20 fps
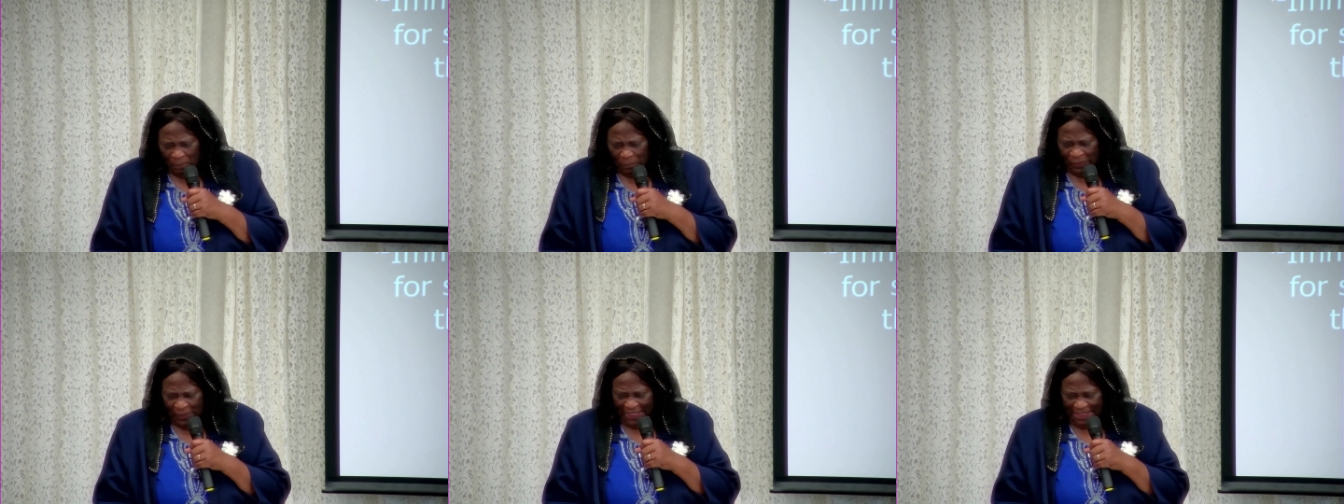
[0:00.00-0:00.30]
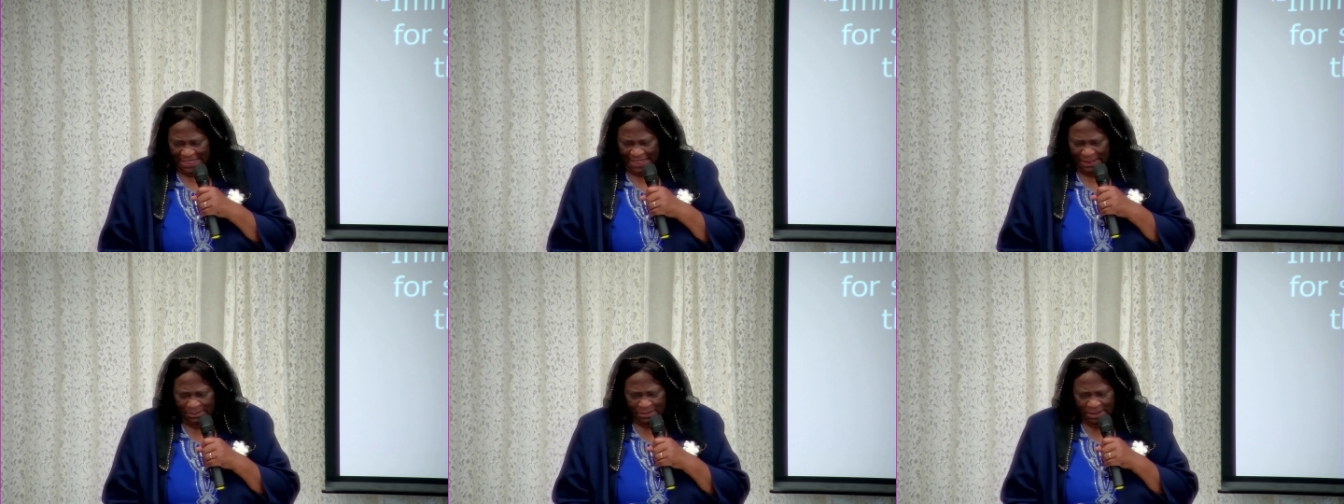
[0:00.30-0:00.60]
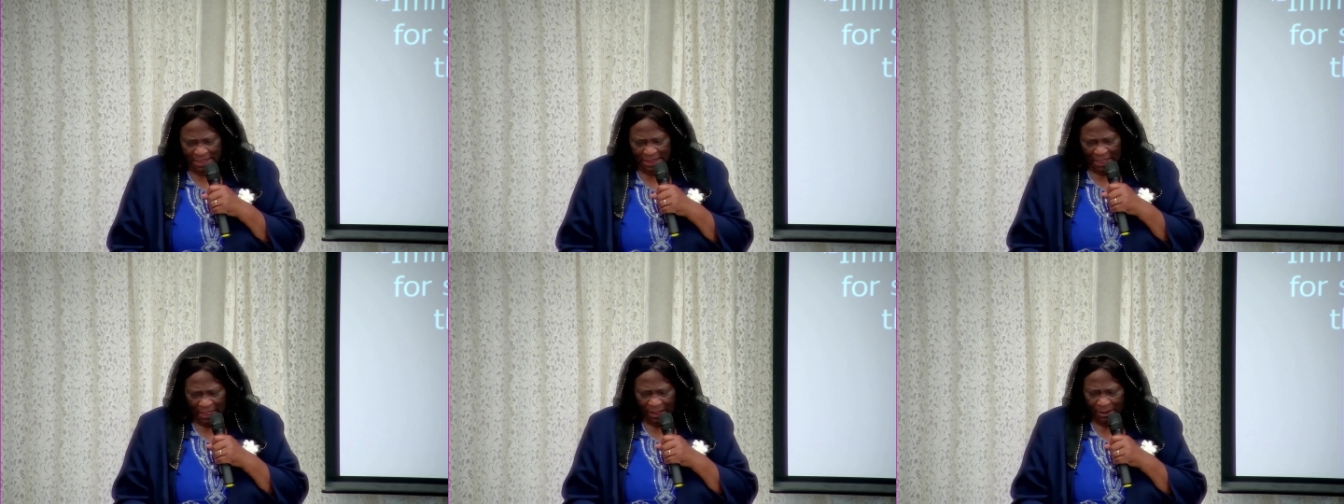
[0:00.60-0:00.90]
that seem
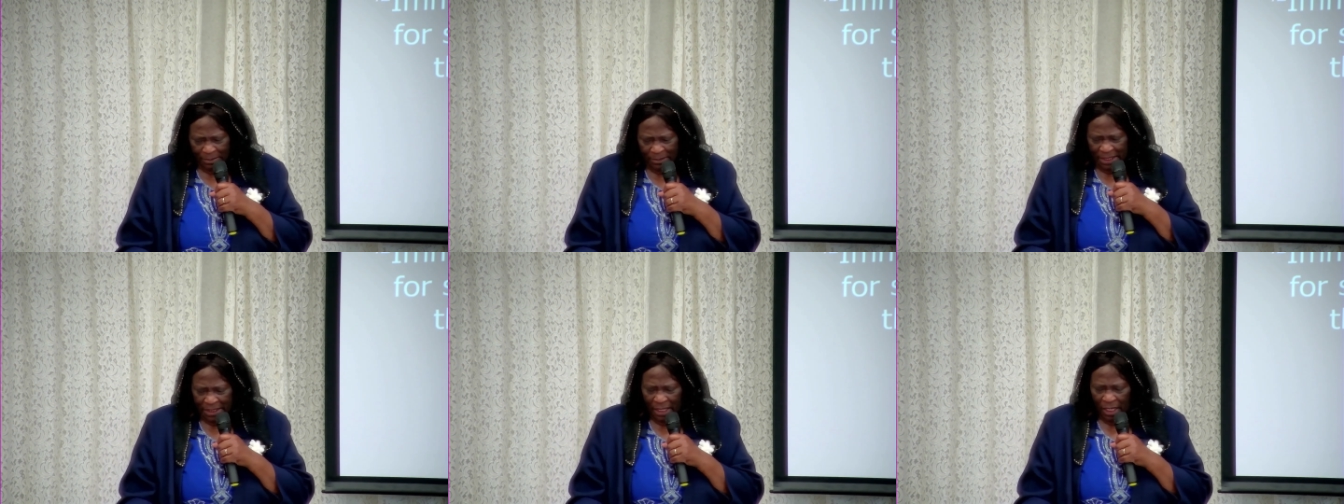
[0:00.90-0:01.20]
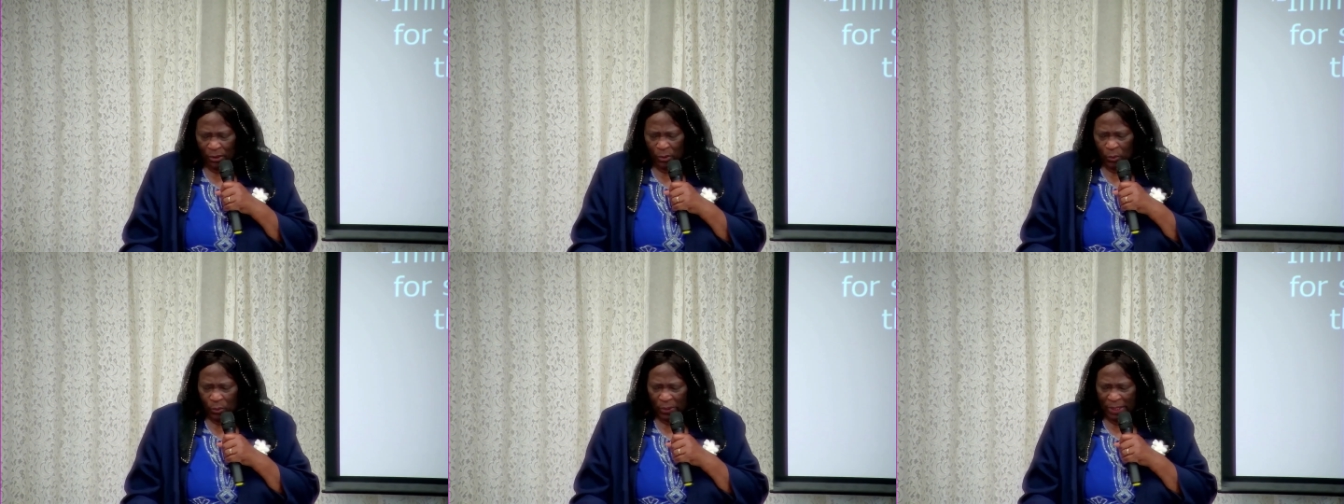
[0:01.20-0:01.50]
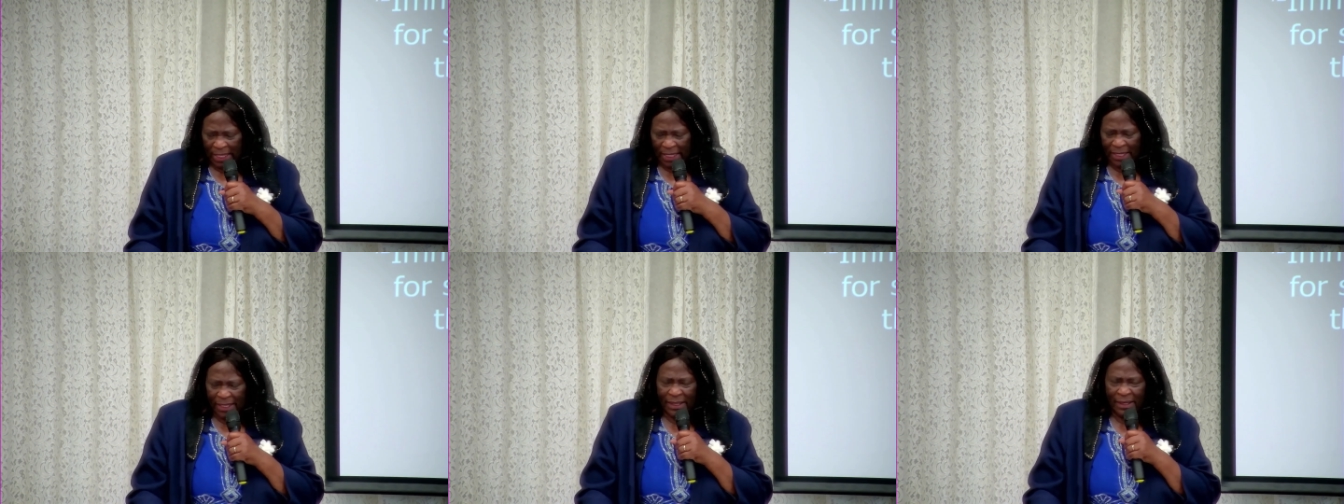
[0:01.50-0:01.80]
to come in our
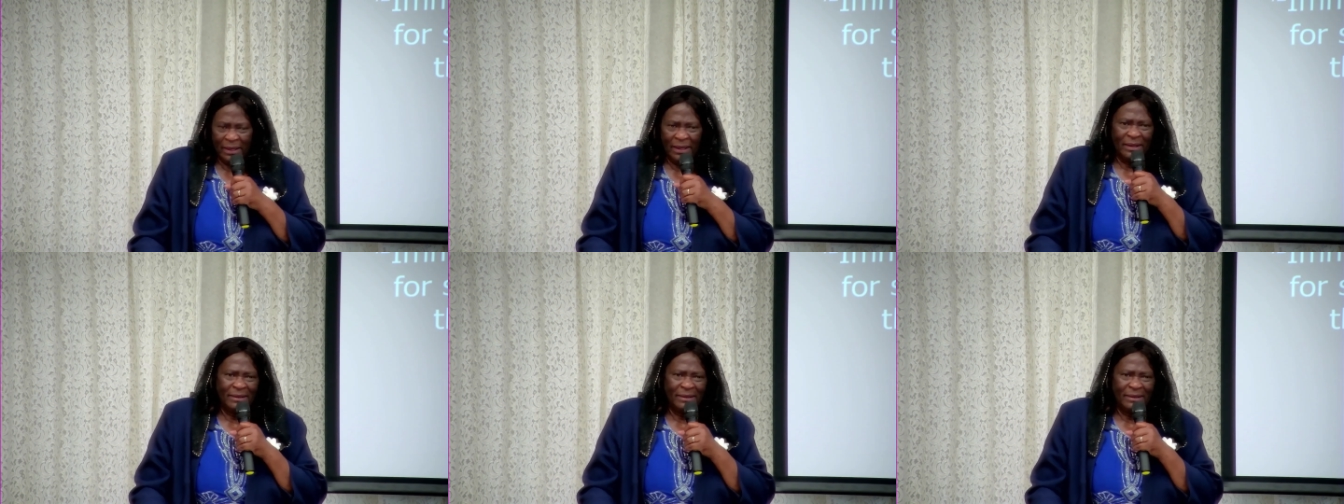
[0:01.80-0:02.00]
way.